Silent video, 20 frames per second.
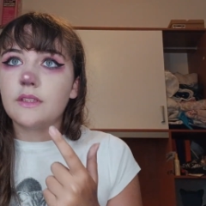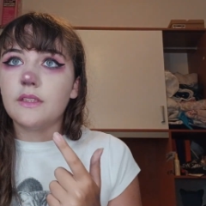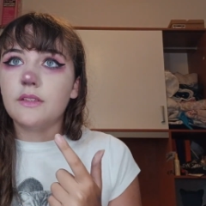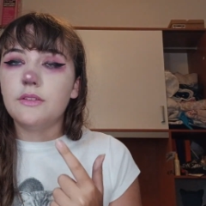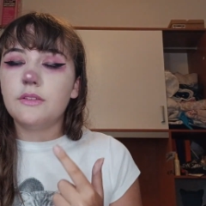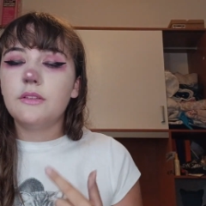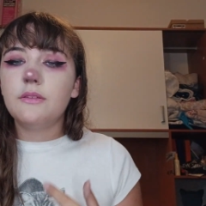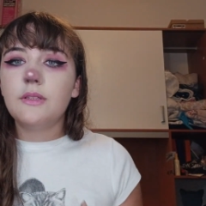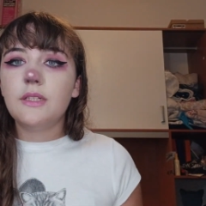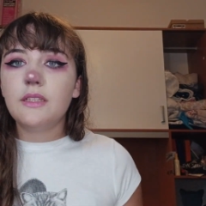
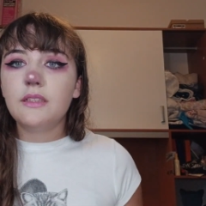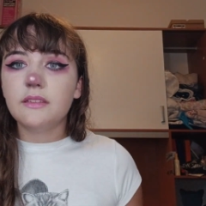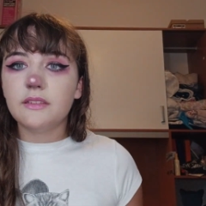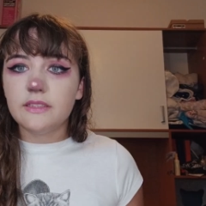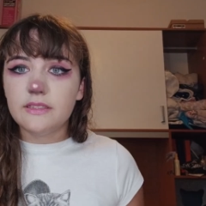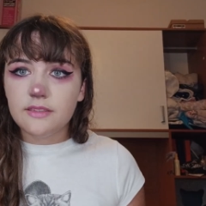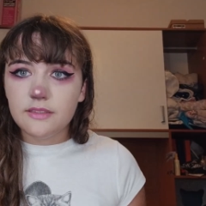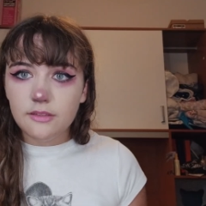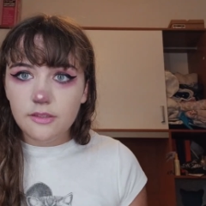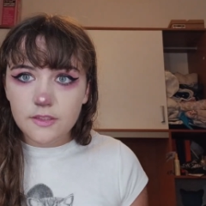You know what?
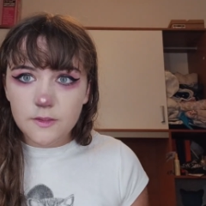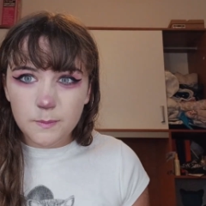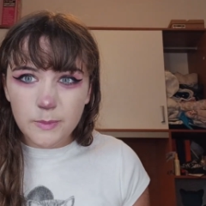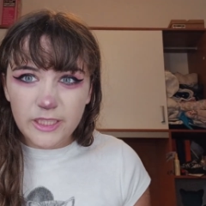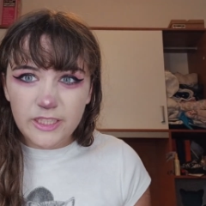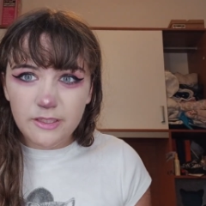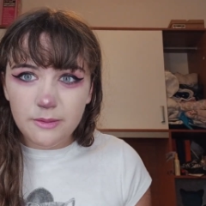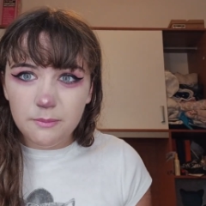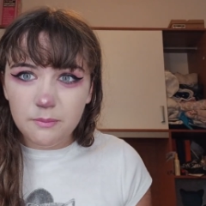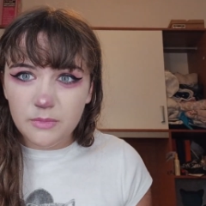This looks
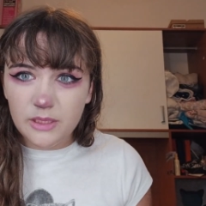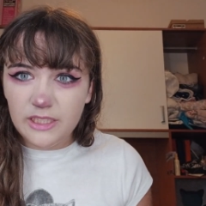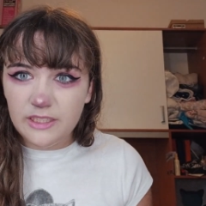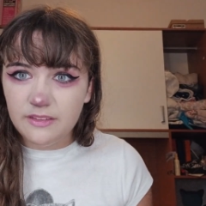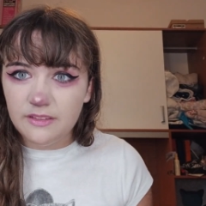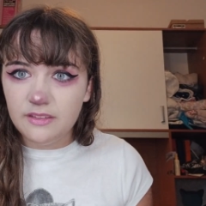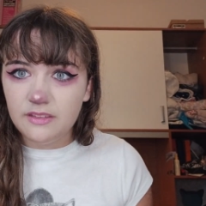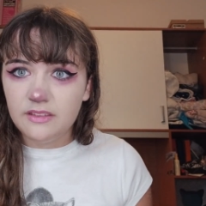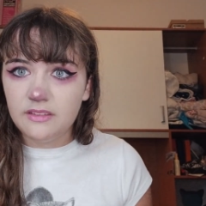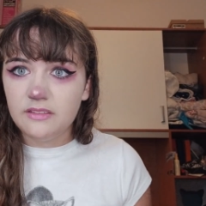better
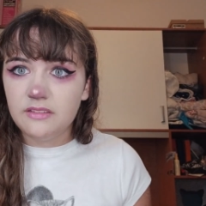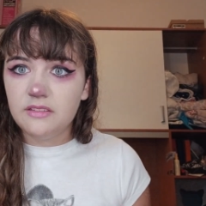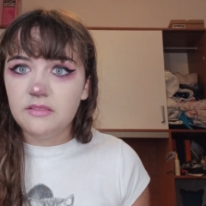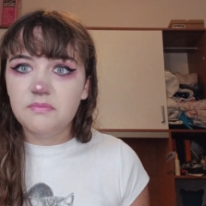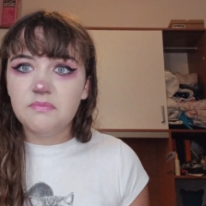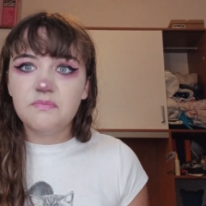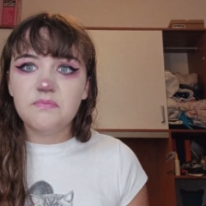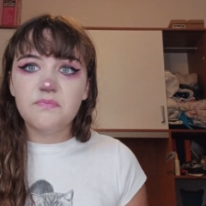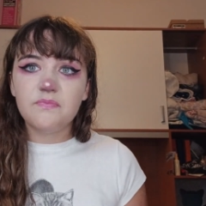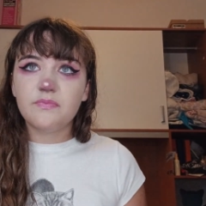unblended,
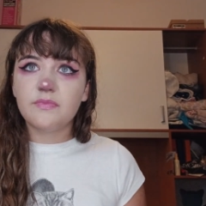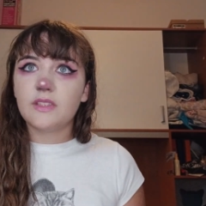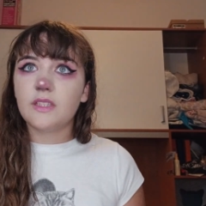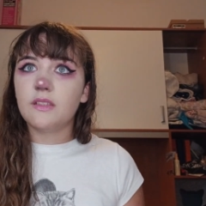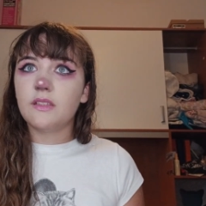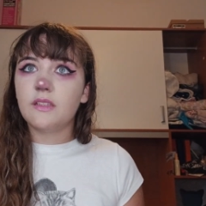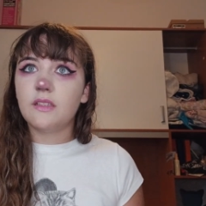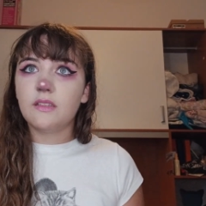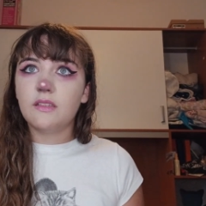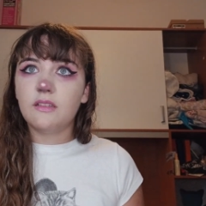
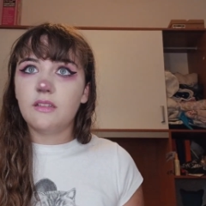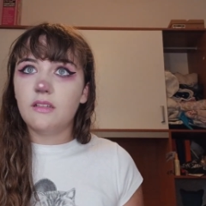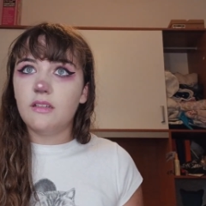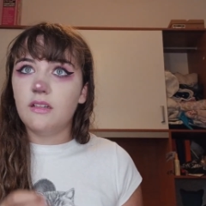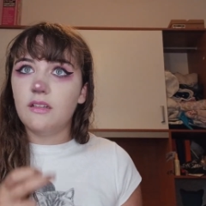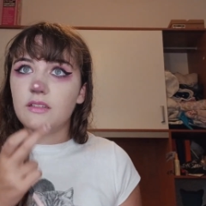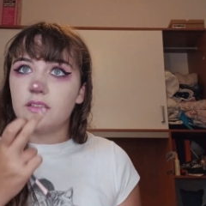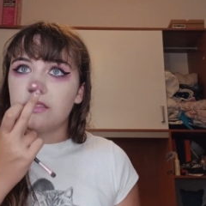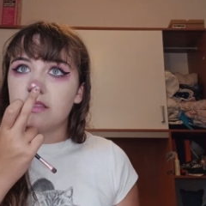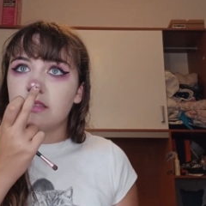
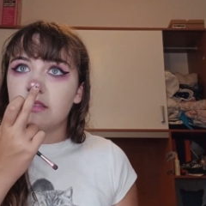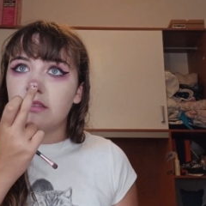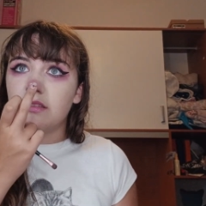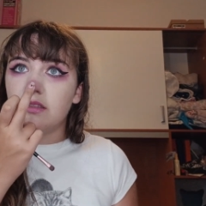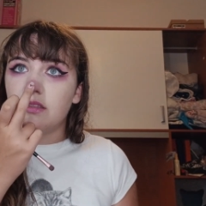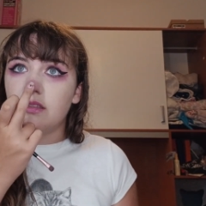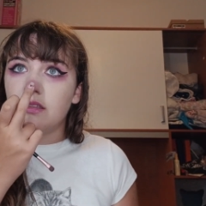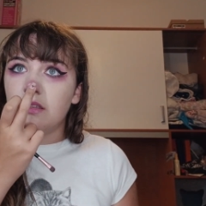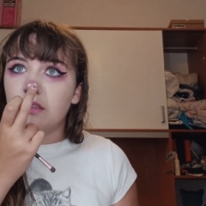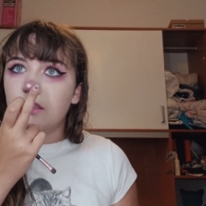
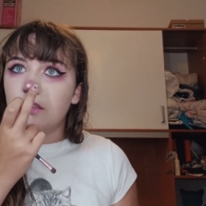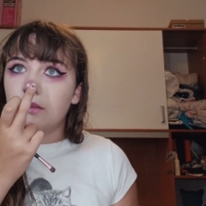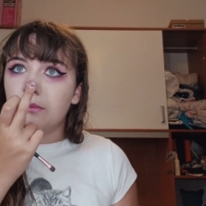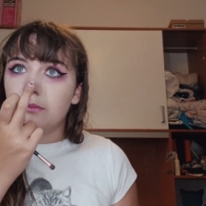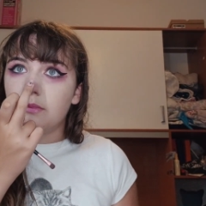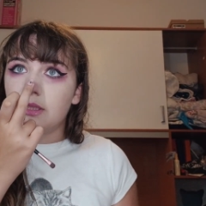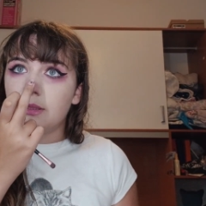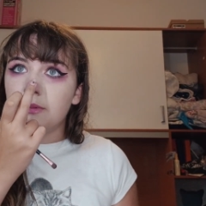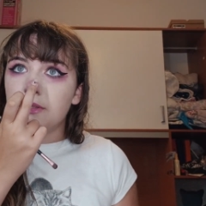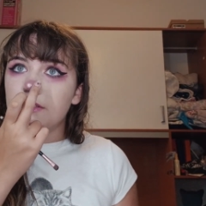honestly.
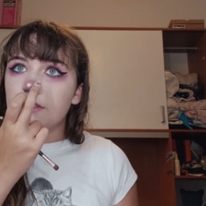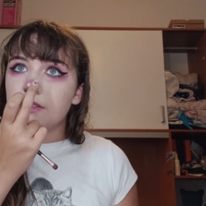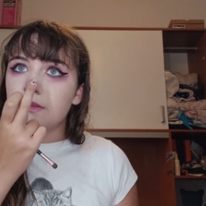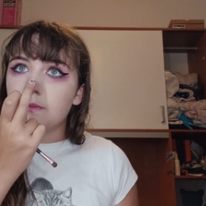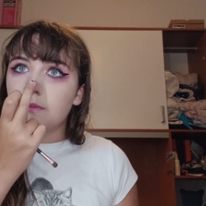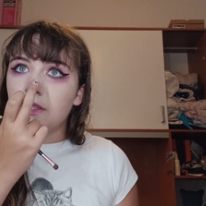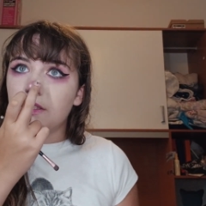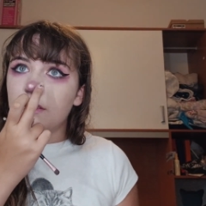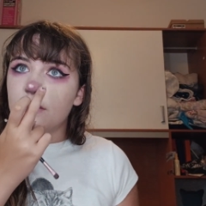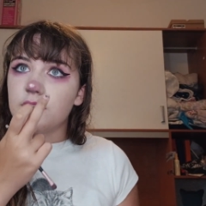But I might
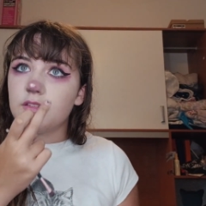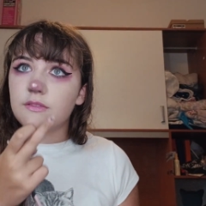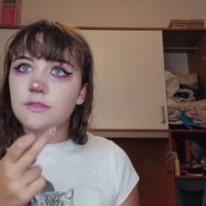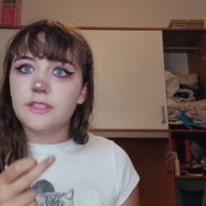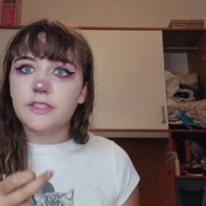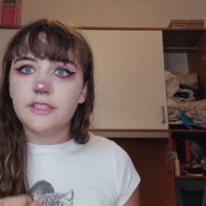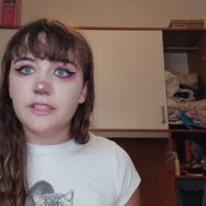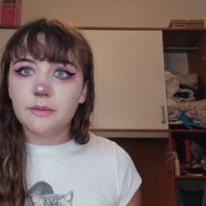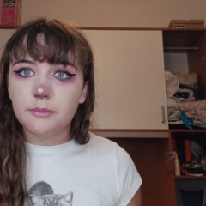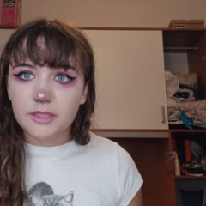just blend this
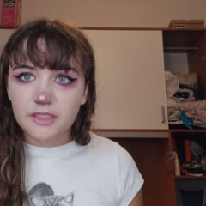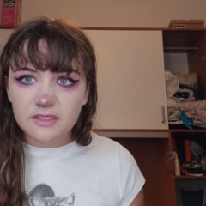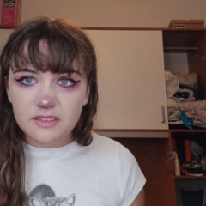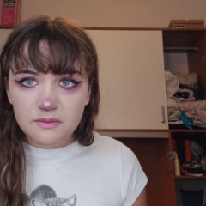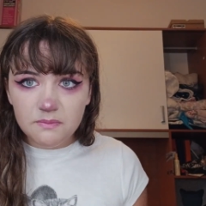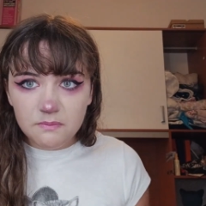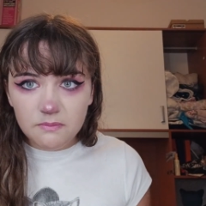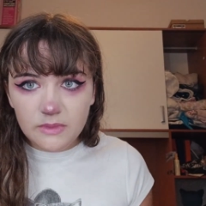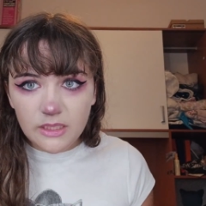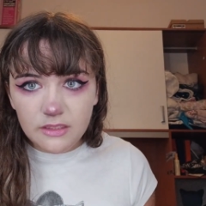over here
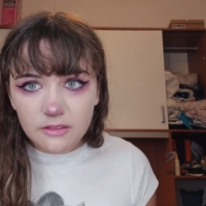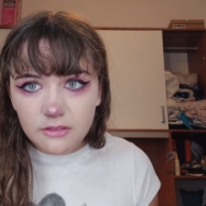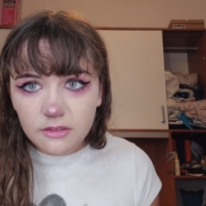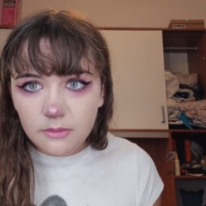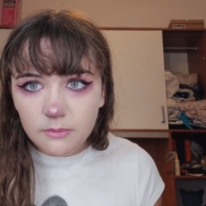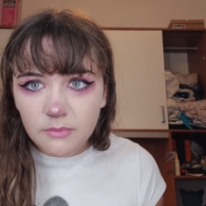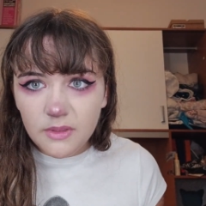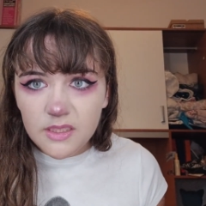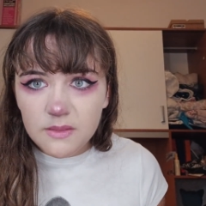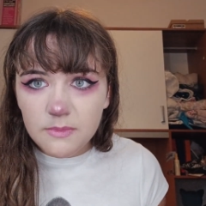because I don't know,
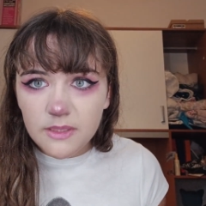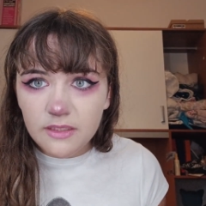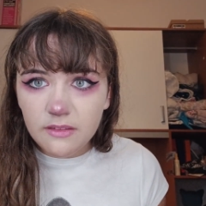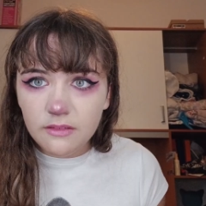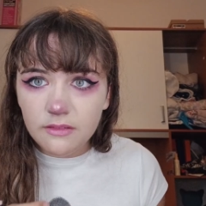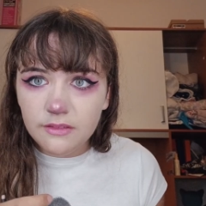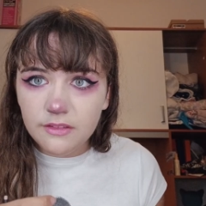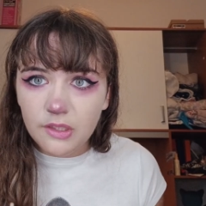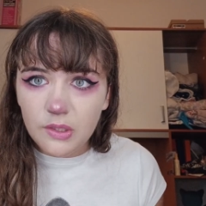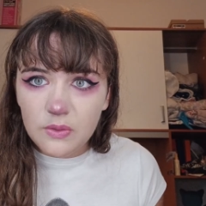it makes my
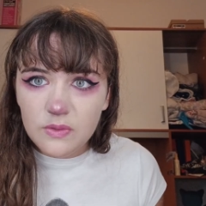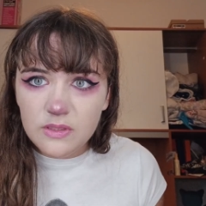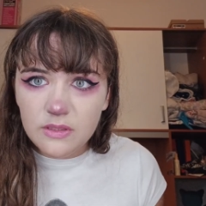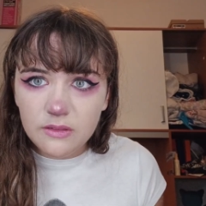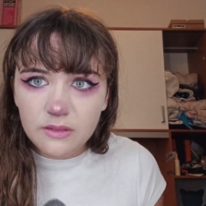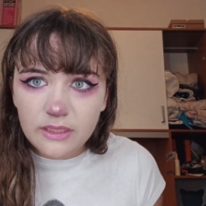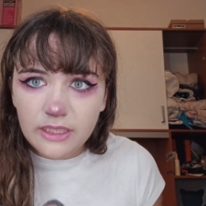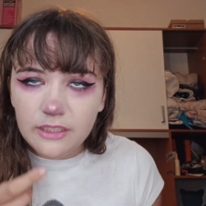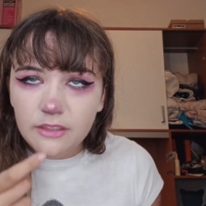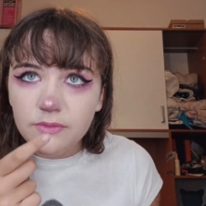nose
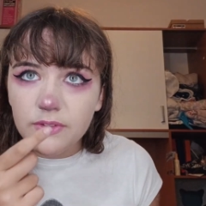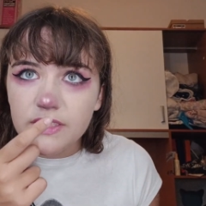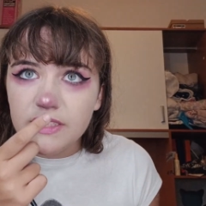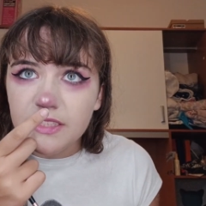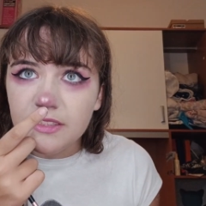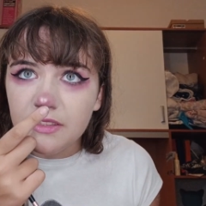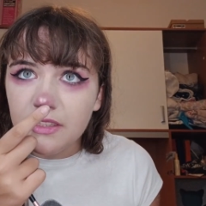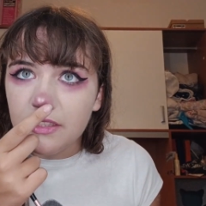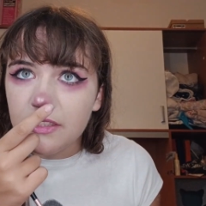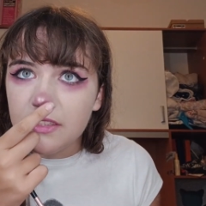look kind of
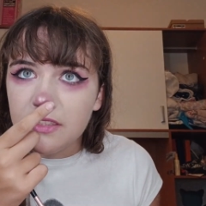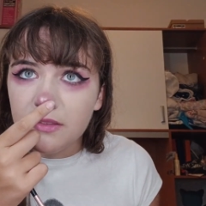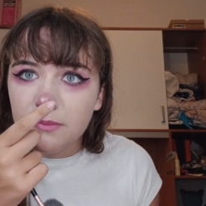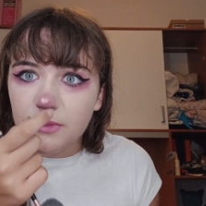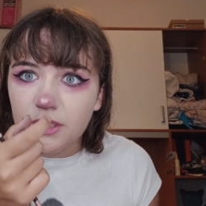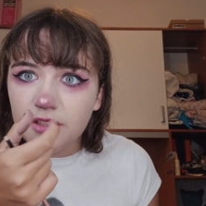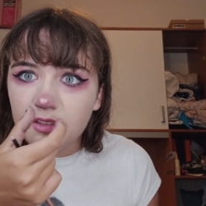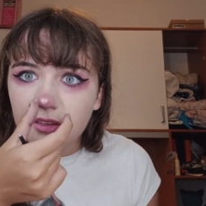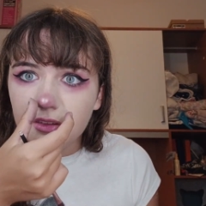asymmetric.